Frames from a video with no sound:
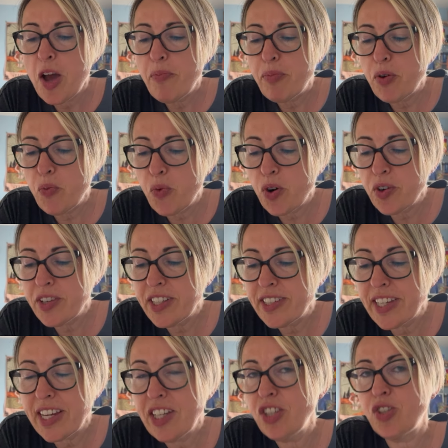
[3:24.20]
But what is
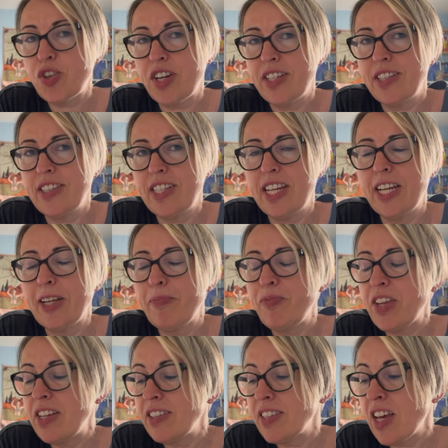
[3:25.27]
interesting
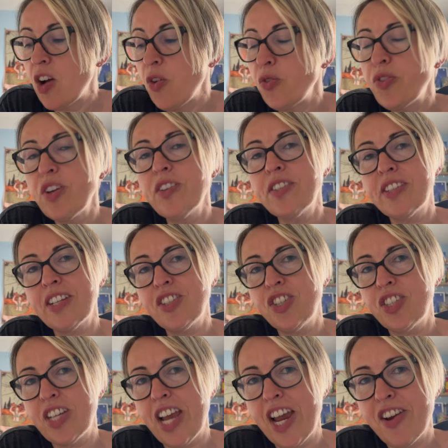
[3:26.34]
is that although
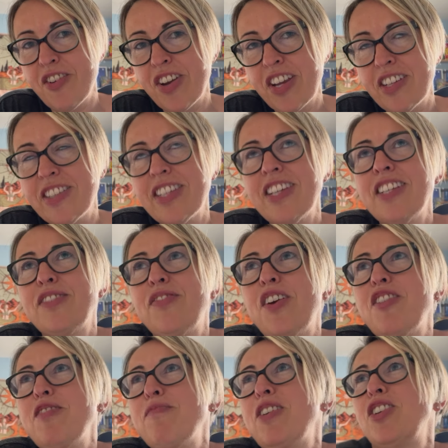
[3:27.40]
Sagittarius is
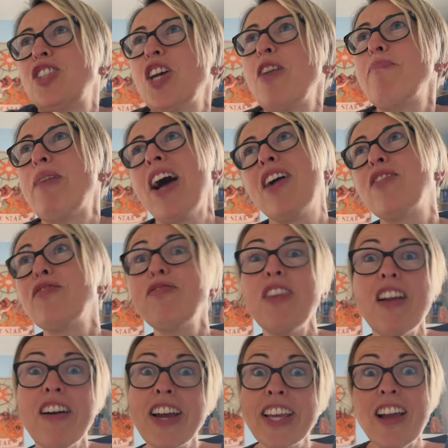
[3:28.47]
very much about
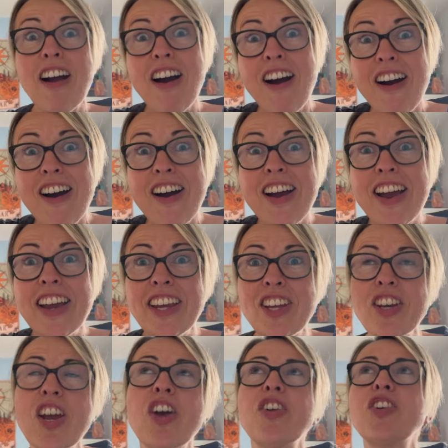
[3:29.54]
flying high,
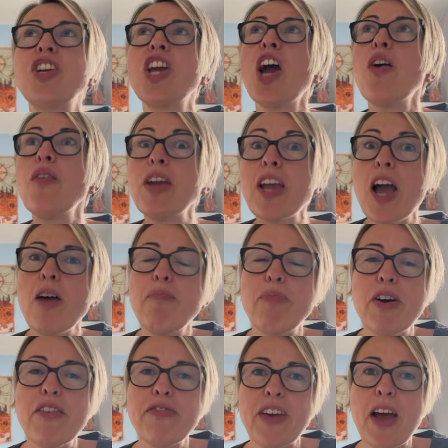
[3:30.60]
you know, going
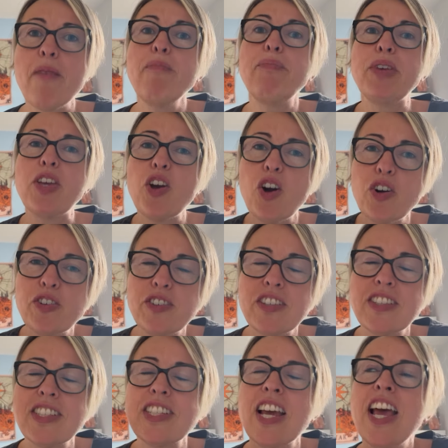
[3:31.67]
above and
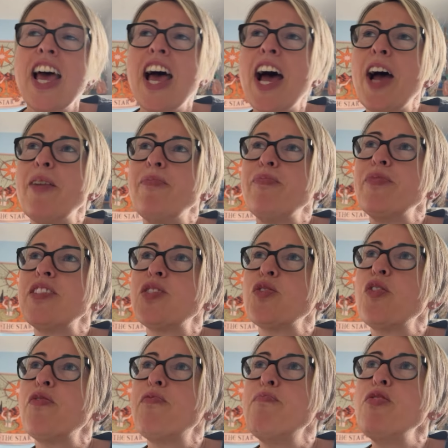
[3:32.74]
beyond, um,
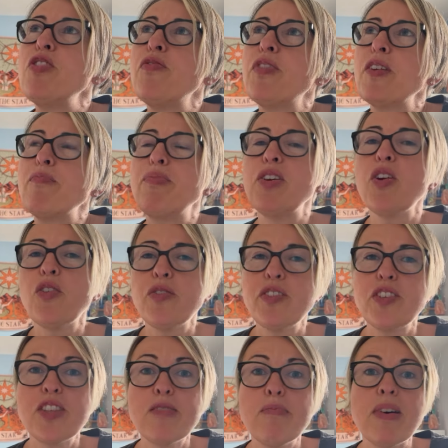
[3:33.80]
sort of moving beyond
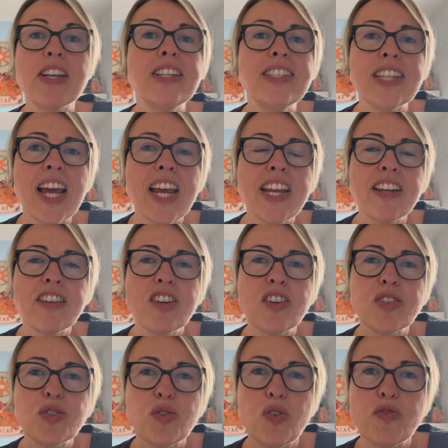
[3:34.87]
the mundane and our
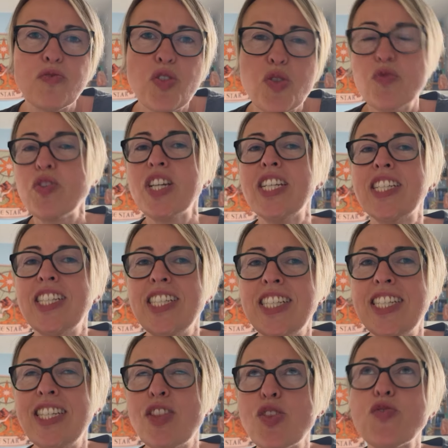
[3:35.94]
sort of three to
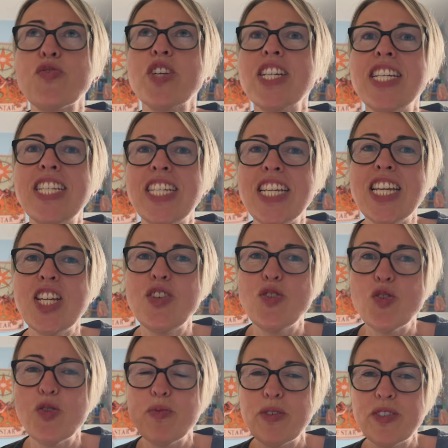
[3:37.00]
3D
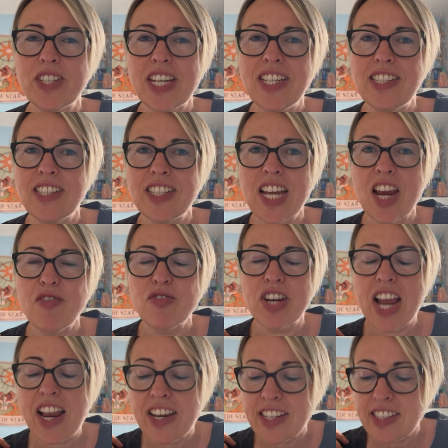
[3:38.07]
normal day to day
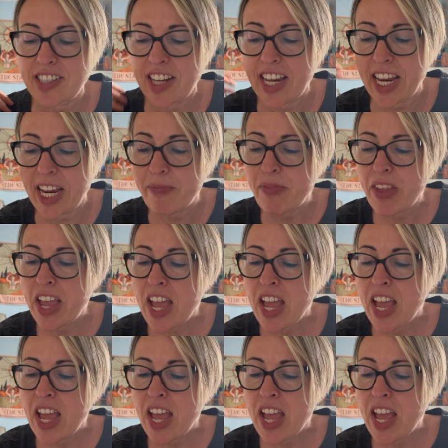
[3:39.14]
reality